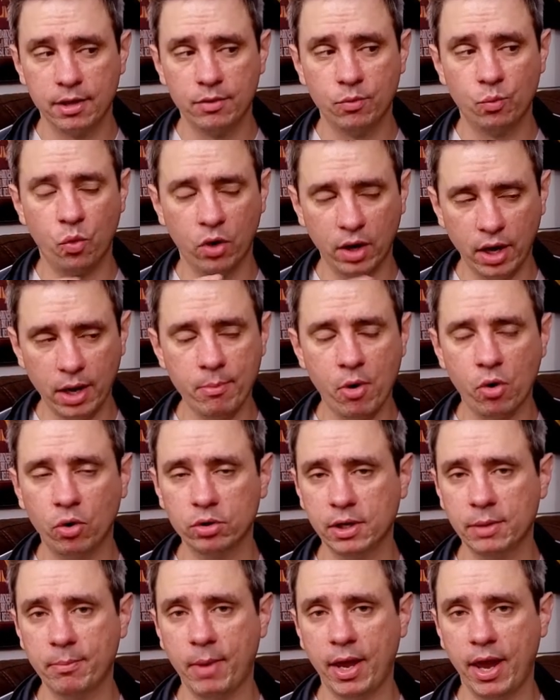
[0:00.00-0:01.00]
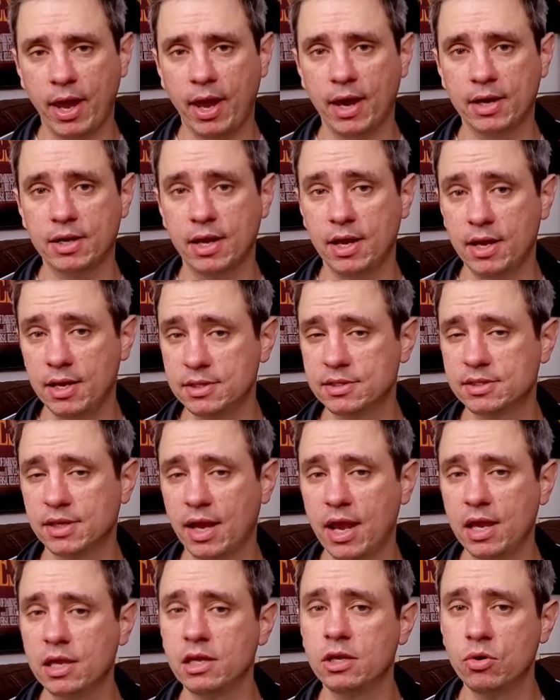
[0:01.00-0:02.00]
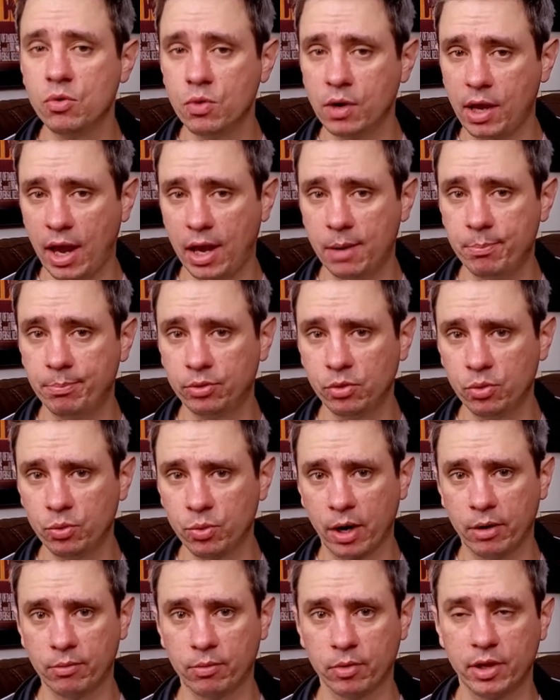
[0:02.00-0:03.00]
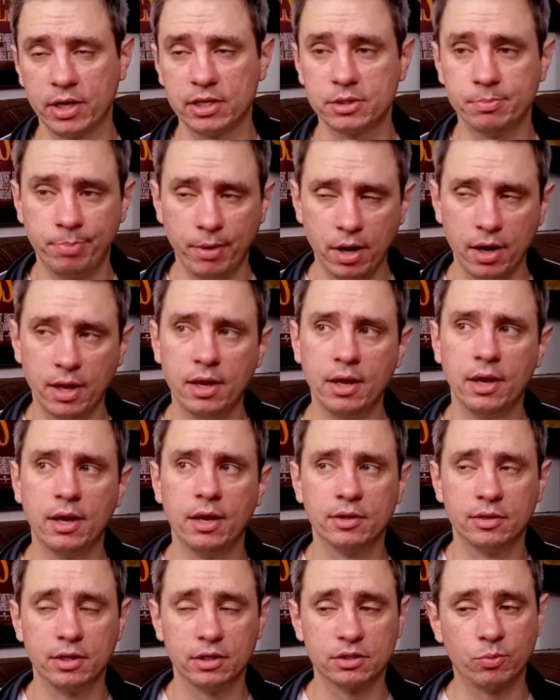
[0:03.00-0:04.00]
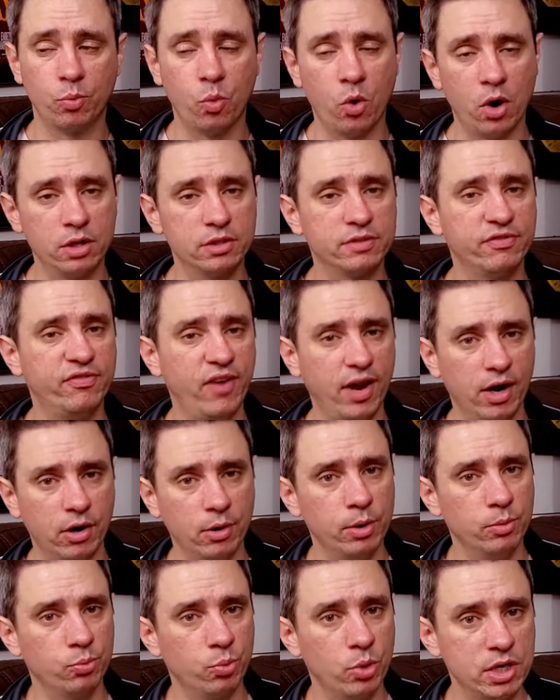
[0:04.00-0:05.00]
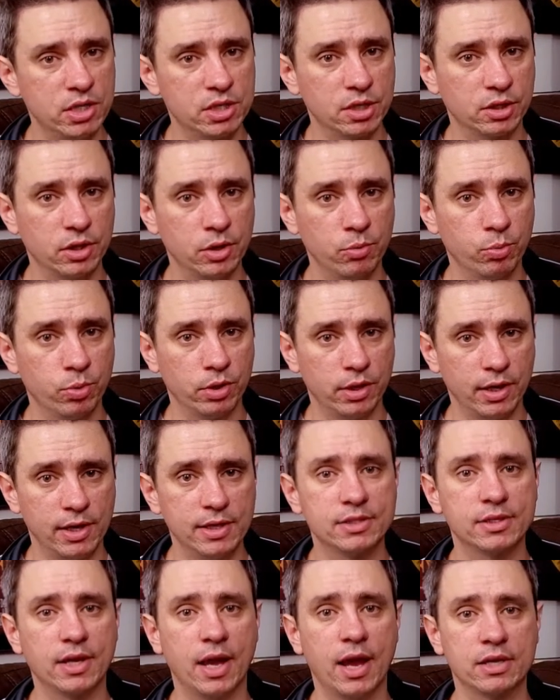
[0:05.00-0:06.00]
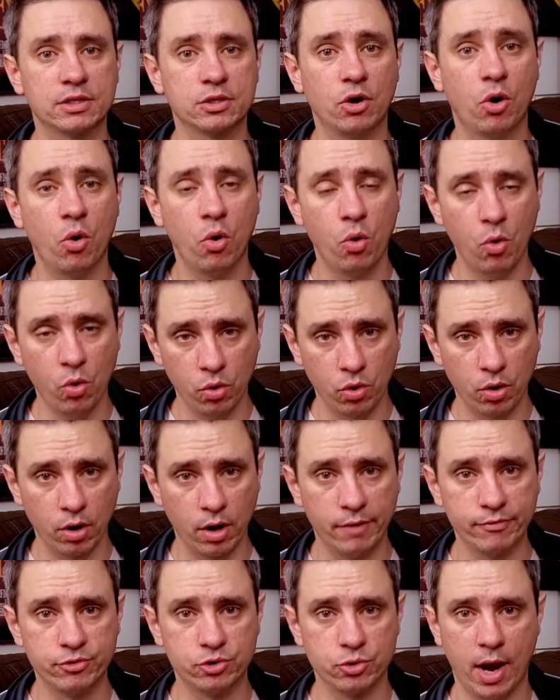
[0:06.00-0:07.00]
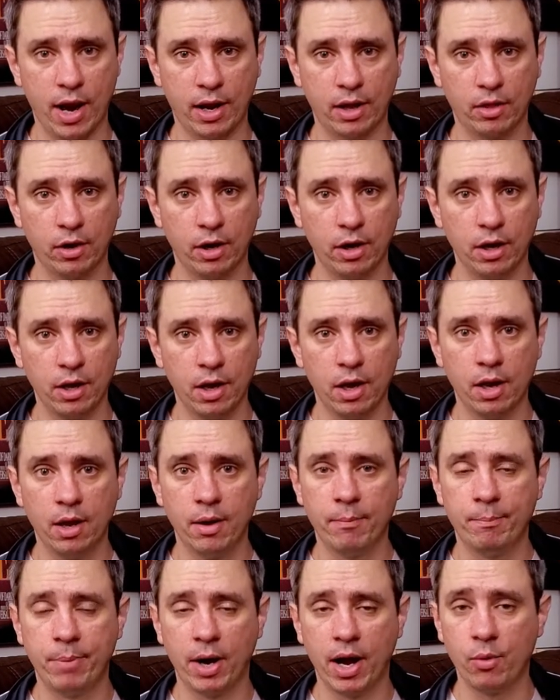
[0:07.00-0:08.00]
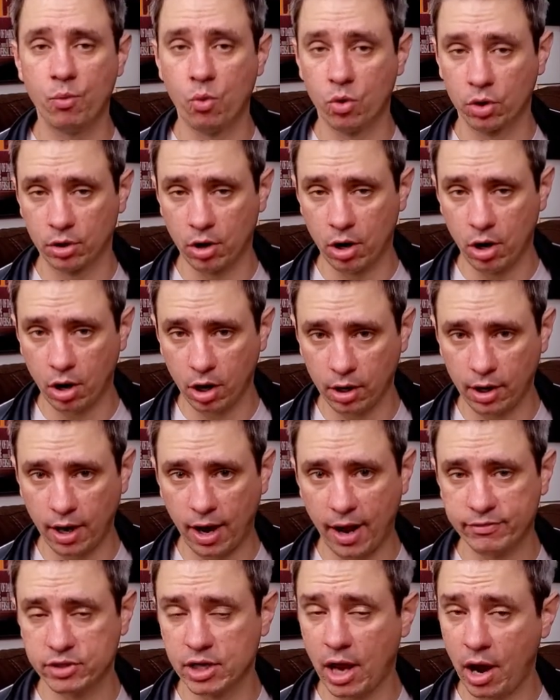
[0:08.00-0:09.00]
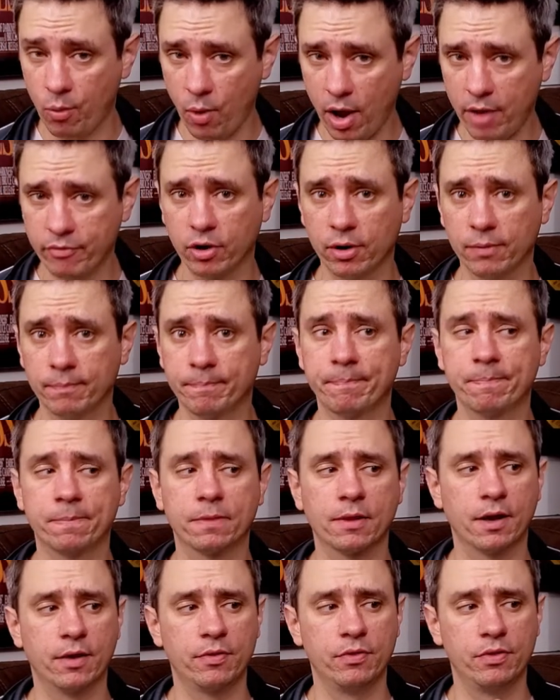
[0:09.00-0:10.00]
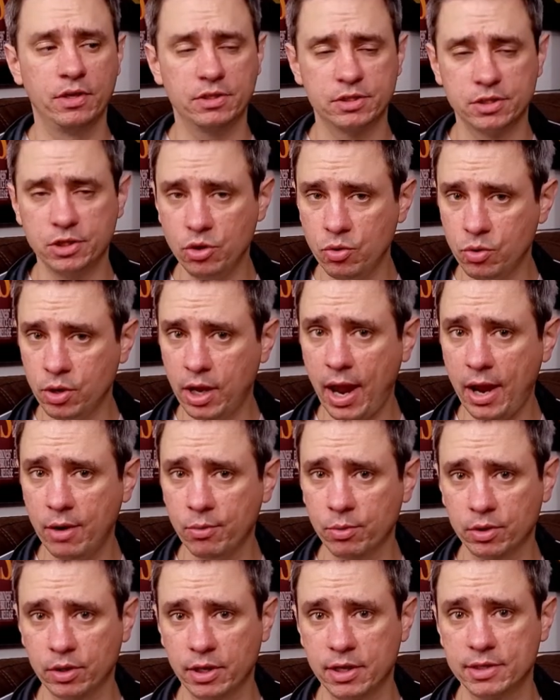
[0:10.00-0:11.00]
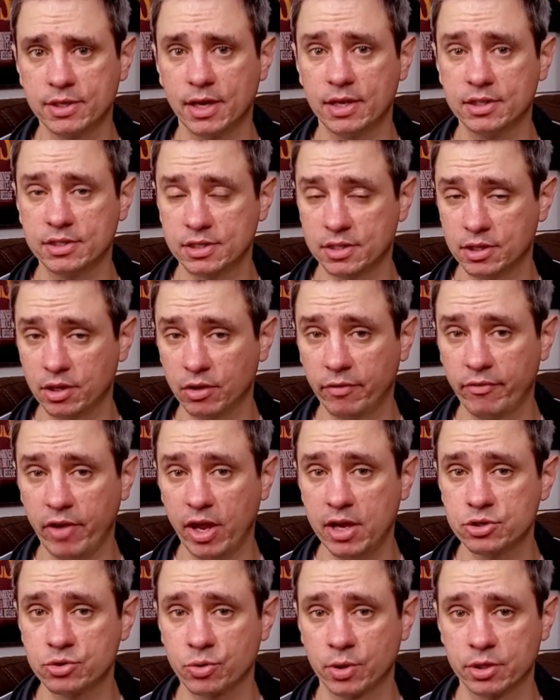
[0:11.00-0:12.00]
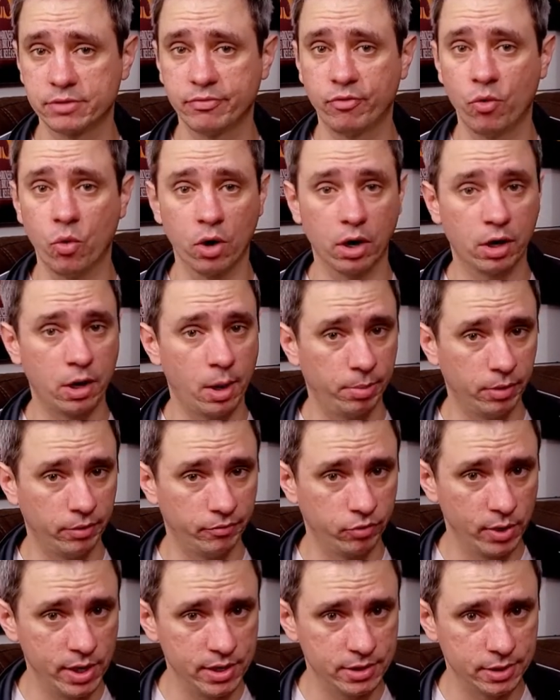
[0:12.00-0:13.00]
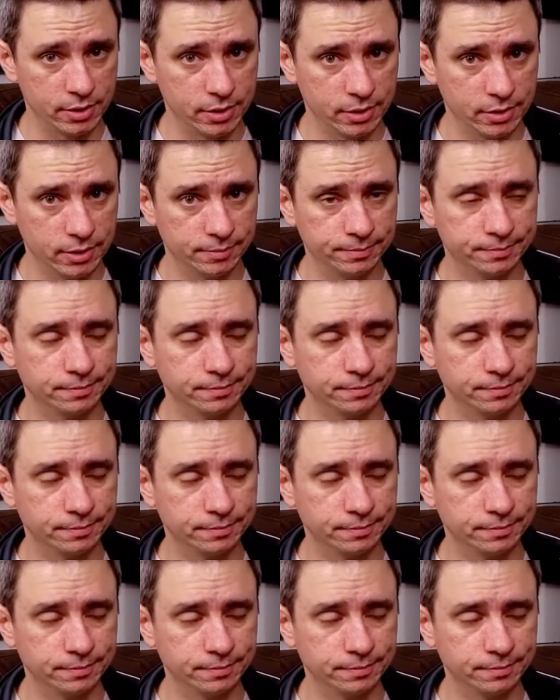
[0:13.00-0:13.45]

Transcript: What I'm holding in my hand is a UK Blu-ray release, but this was very recently released as Horror of Dracula by Warner Archives. However, this UK release is still of interest for a couple of reasons.